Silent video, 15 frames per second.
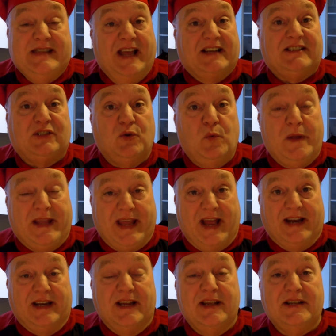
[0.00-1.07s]
next
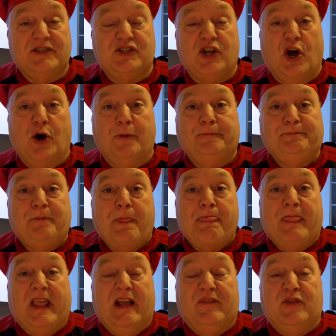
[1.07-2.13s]
weekend. So
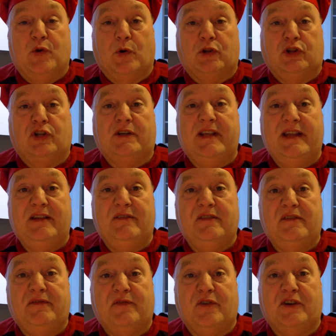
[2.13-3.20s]
if you are
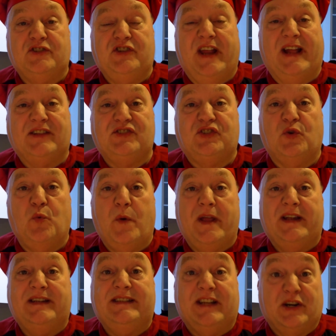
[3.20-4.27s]
looking for a chance to
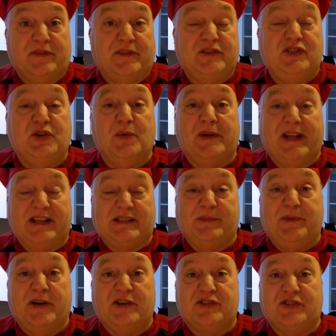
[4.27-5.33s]
win dinner for two and guest
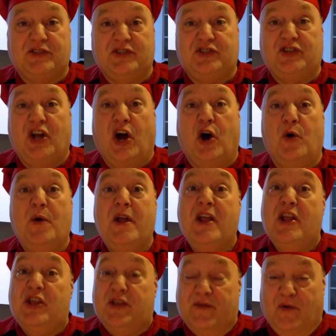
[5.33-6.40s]
appearance on the show,
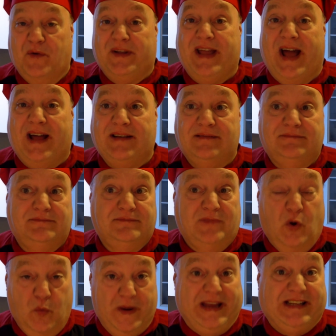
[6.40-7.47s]
you've only got
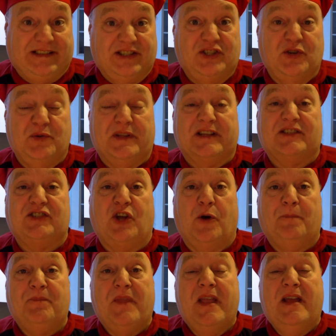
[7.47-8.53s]
a week to do this.
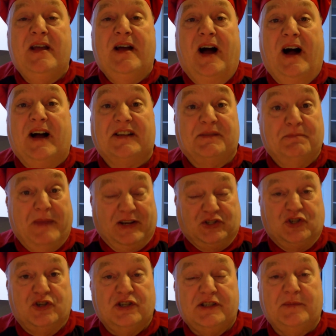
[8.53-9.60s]
So uh, make
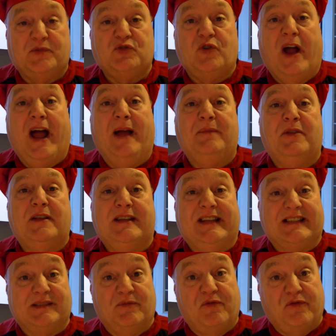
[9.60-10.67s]
sure you're subscribed.
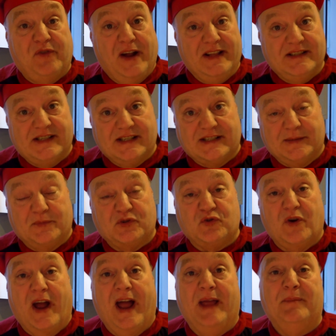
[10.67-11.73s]
Get some friends to
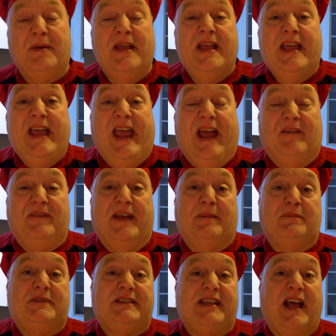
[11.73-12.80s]
subscribe. Have
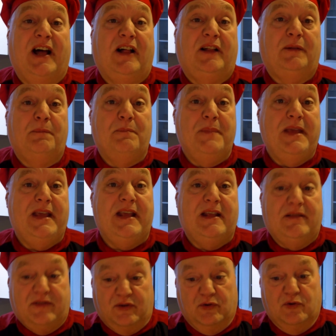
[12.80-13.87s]
them tell
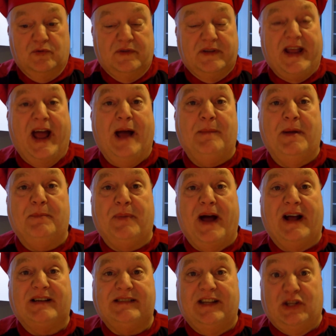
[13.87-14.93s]
me through the comment
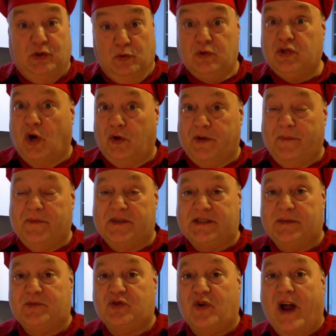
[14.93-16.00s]
box that you told them to
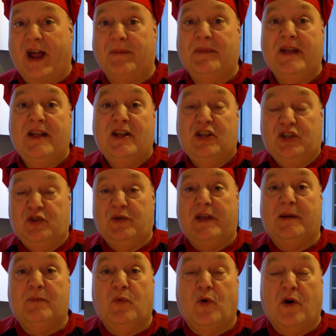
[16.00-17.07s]
subscribe. You
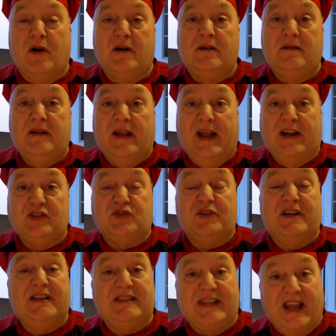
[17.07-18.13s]
get more
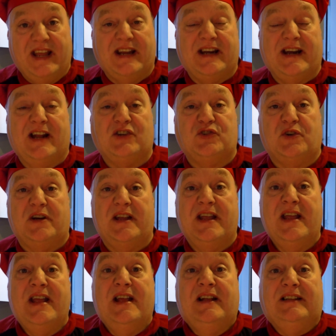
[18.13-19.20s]
entries. They get an entry.
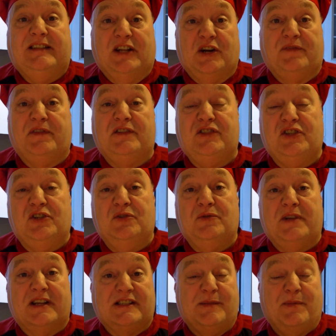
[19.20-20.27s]
Dinner for two
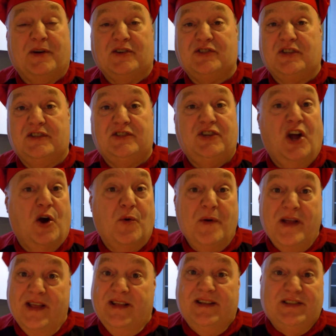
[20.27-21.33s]
guest appearance on the show.
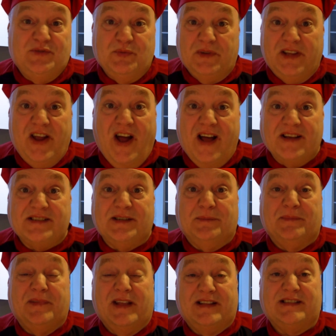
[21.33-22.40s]
It's really
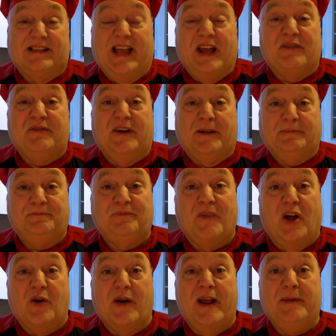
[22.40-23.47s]
awesome and it's a lot of fun.
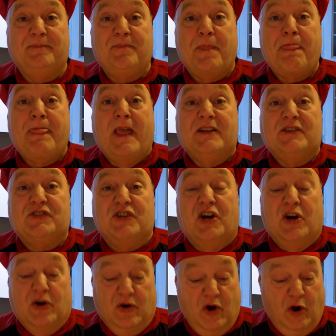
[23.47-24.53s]
All right.
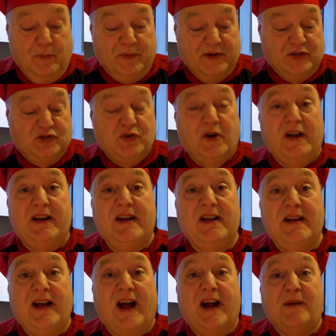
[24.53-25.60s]
So hope you enjoyed
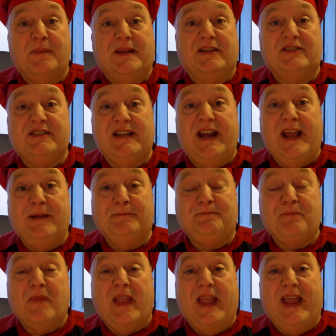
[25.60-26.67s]
our meal today,
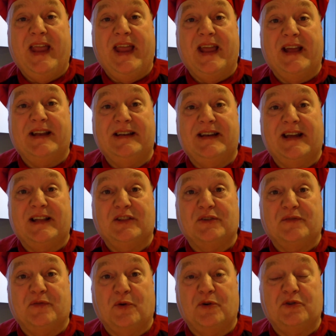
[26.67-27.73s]
and I uh,
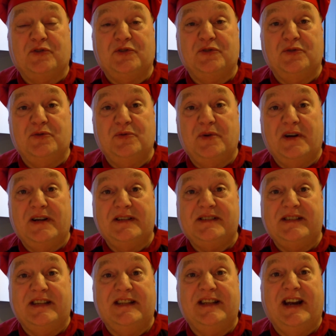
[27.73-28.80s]
look forward to uh,
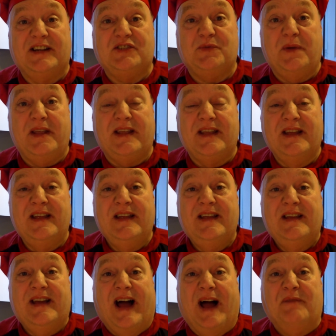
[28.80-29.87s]
seeing you next week.
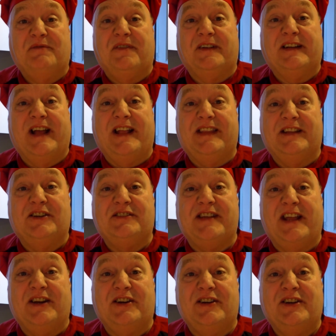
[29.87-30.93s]
I'm Fun Guy the
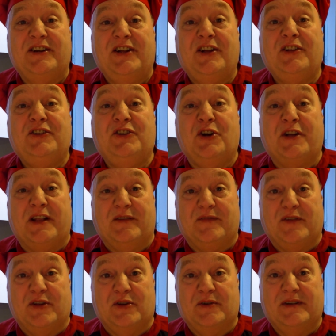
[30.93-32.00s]
Entertainer, cooking
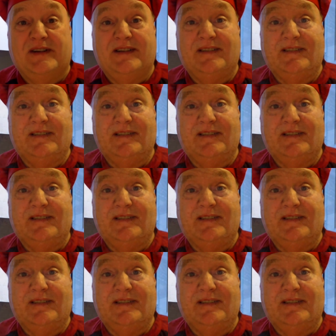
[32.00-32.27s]
for you.